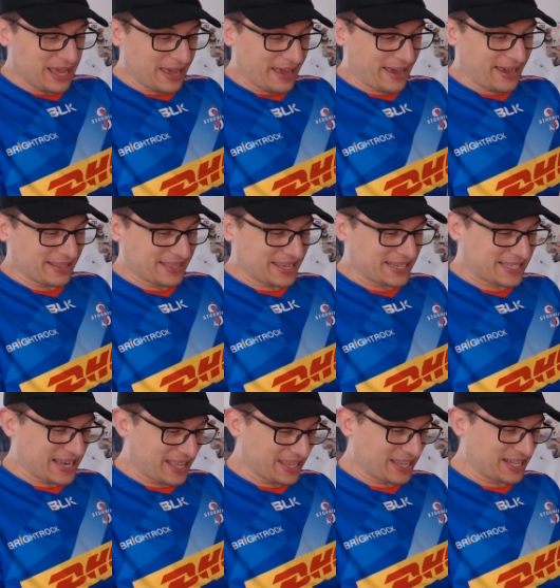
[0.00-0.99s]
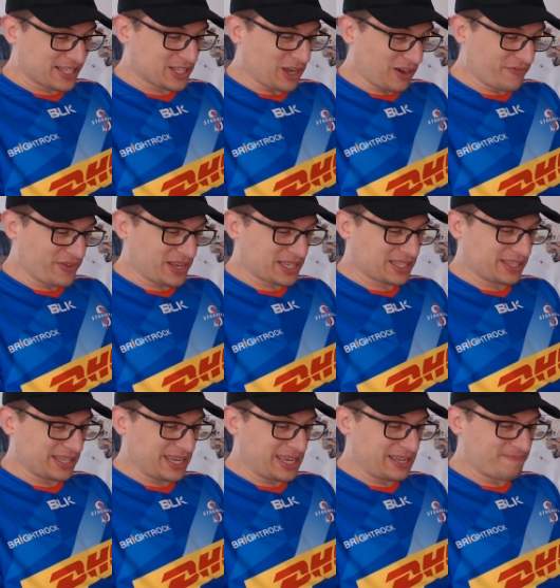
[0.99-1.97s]
The Italians
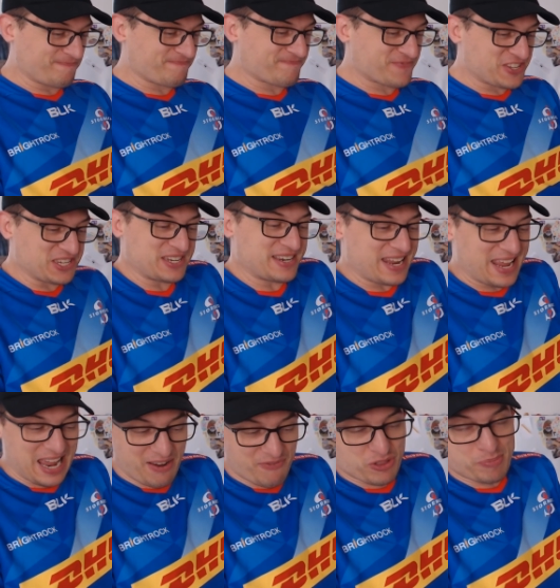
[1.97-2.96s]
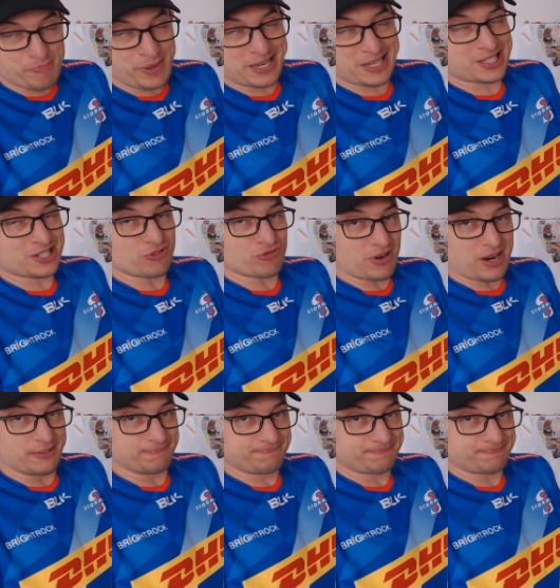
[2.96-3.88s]
obviously didn't have the best run